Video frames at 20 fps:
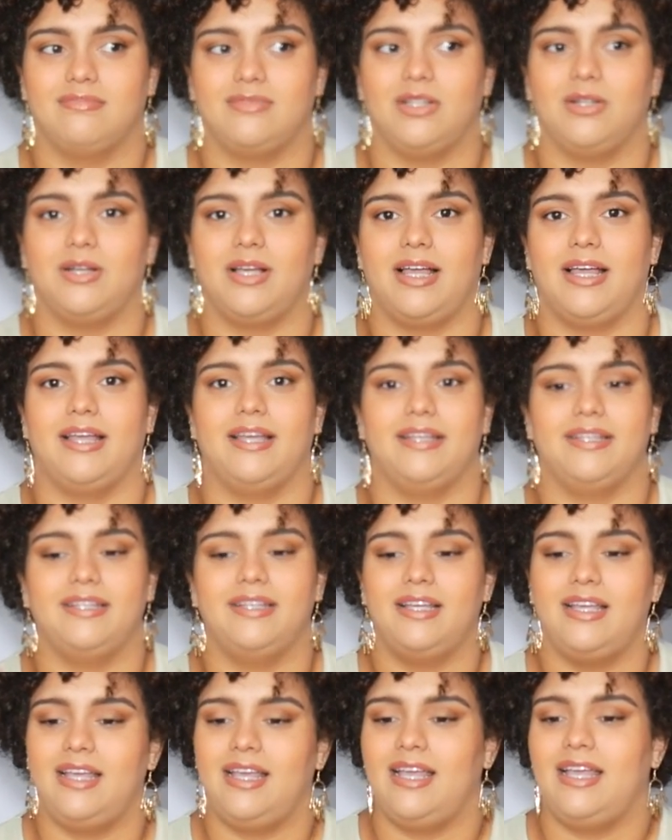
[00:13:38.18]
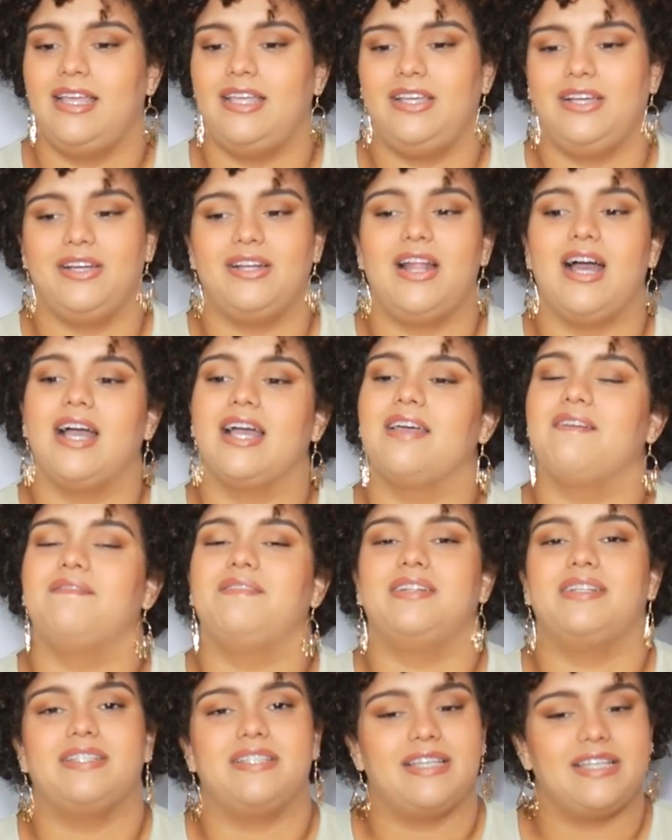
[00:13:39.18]
okay. You're not
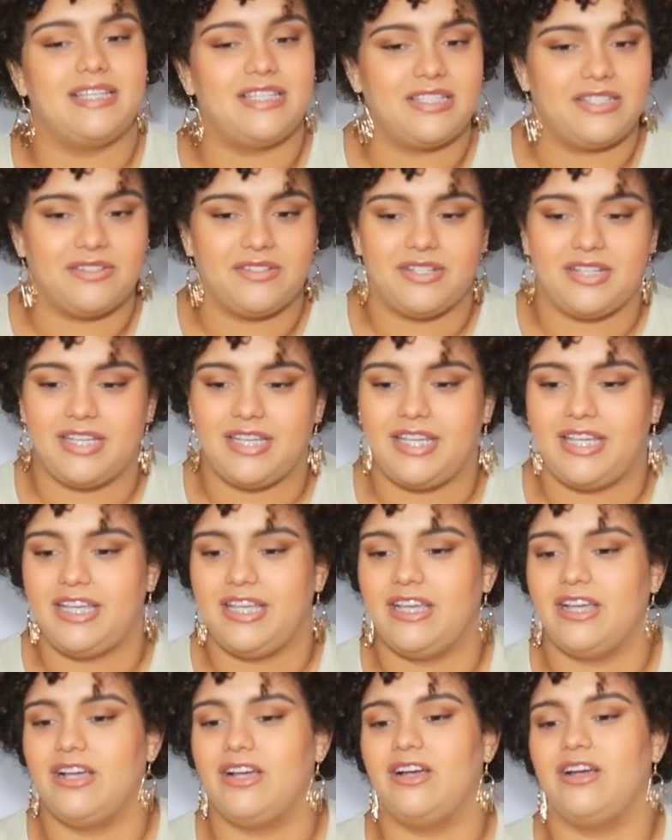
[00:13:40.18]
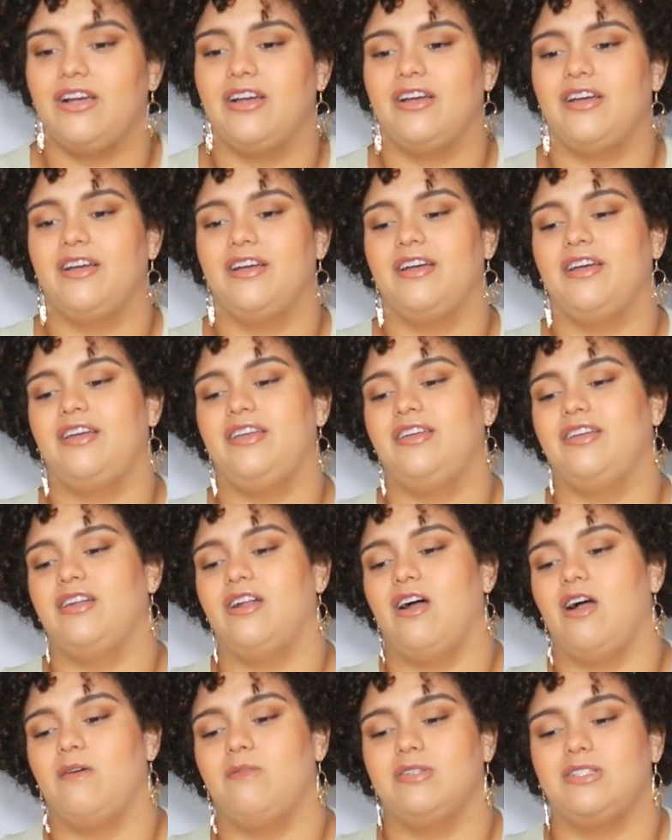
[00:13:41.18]
giving us history here. You know,
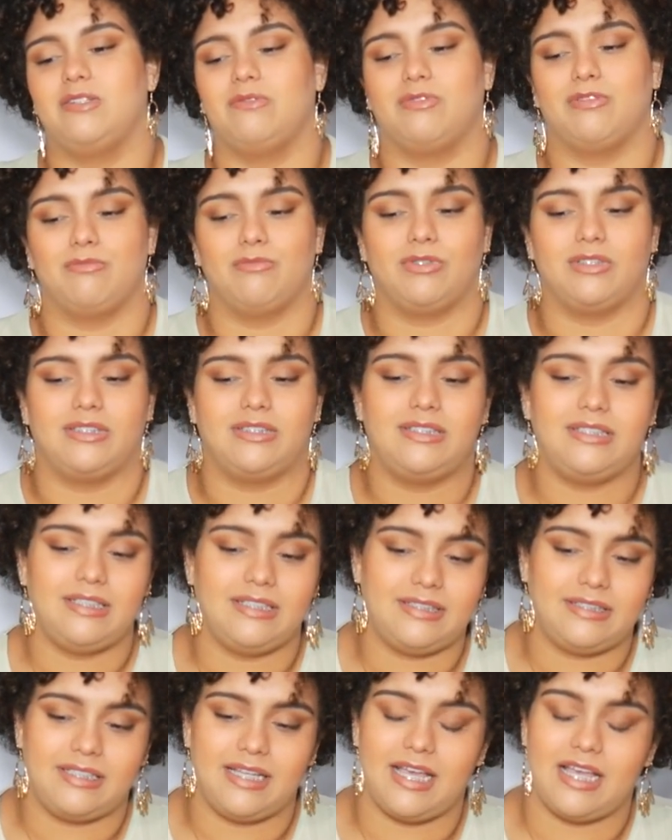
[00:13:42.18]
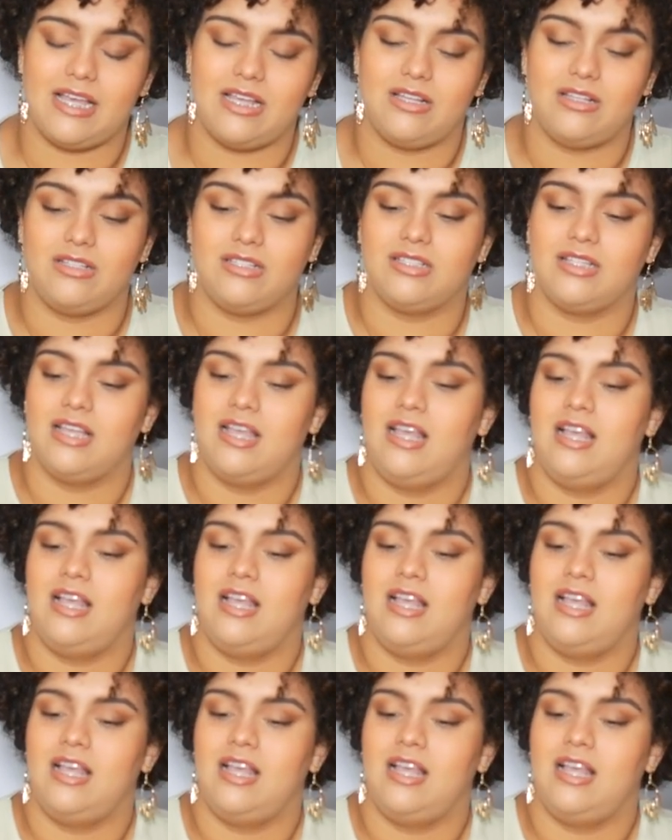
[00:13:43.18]
I wish there was more details.